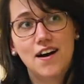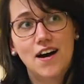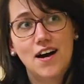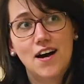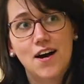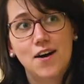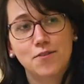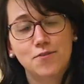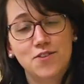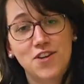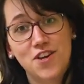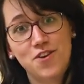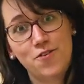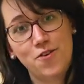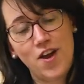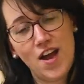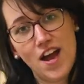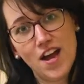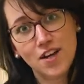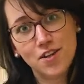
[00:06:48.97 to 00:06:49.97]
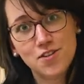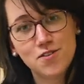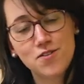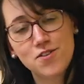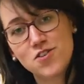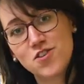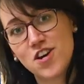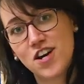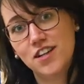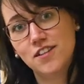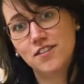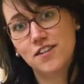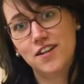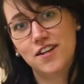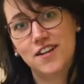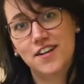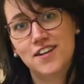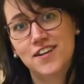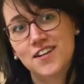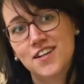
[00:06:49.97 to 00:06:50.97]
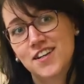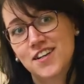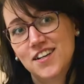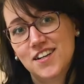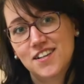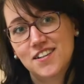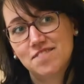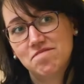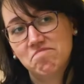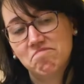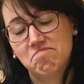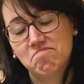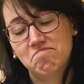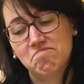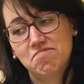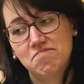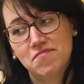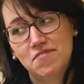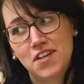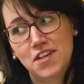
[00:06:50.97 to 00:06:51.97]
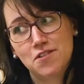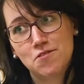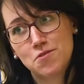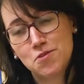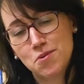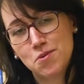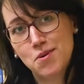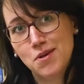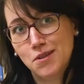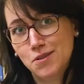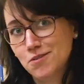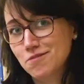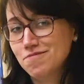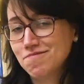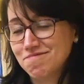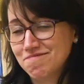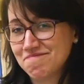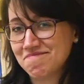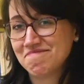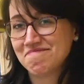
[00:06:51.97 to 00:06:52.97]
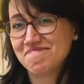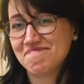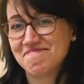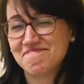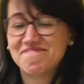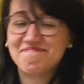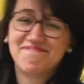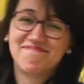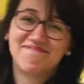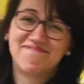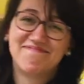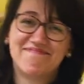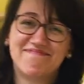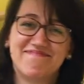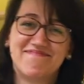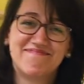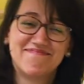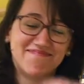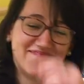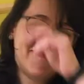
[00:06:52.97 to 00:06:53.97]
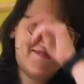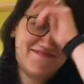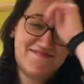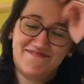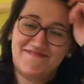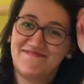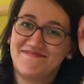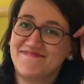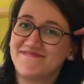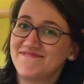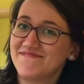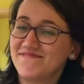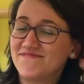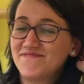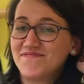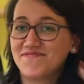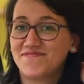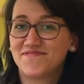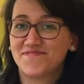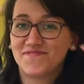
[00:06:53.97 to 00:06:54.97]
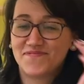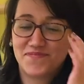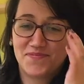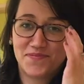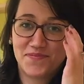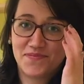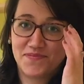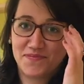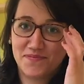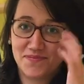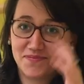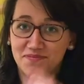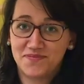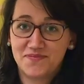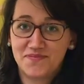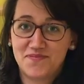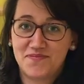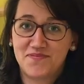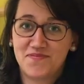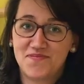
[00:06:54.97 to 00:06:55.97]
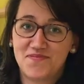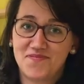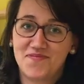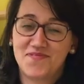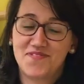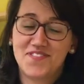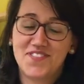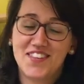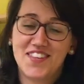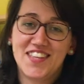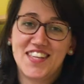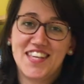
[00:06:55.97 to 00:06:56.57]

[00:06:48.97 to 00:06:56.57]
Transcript: how they react to each other and so on what oh, is your usual day in school?